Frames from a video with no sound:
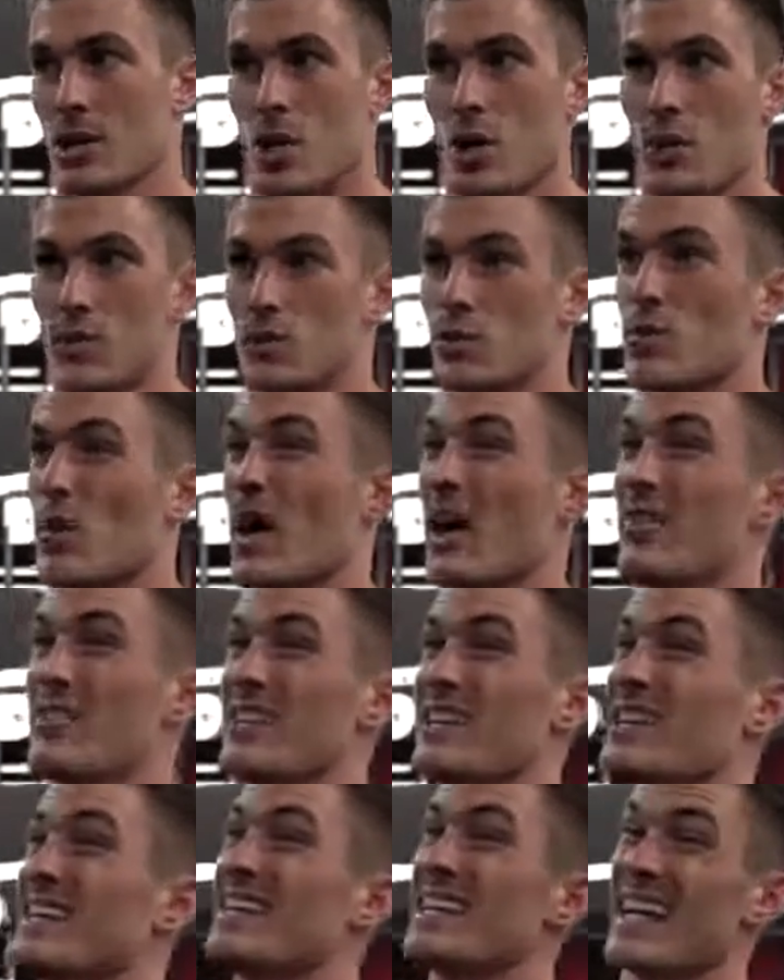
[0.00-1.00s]
going too
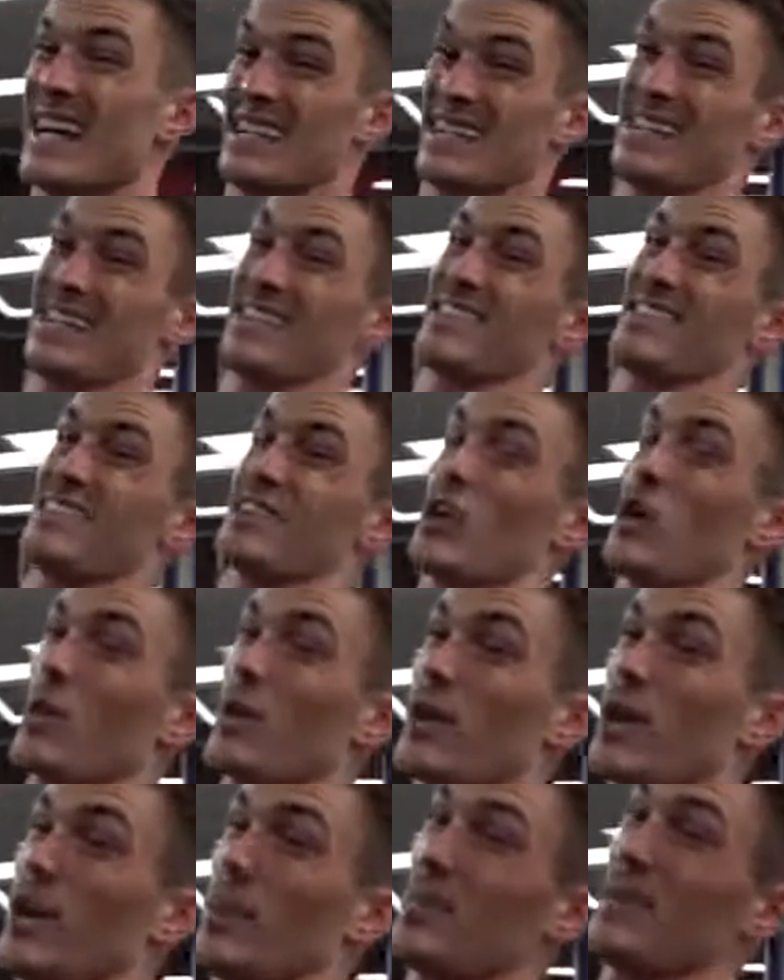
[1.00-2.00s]
heavy and they throw
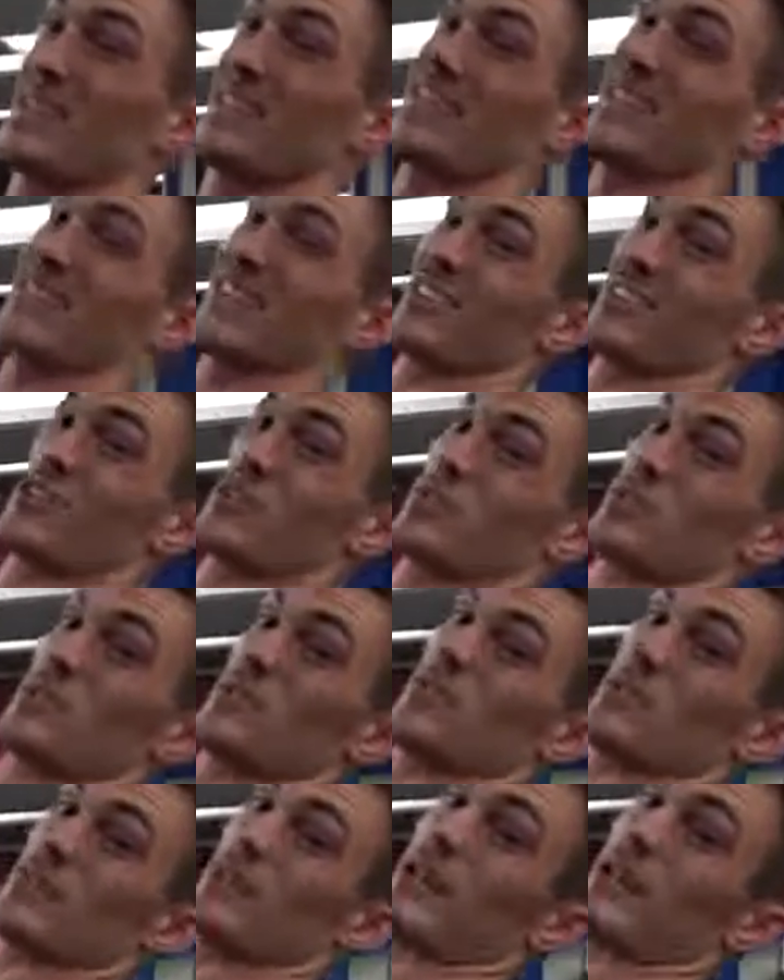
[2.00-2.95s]
it up and then they're using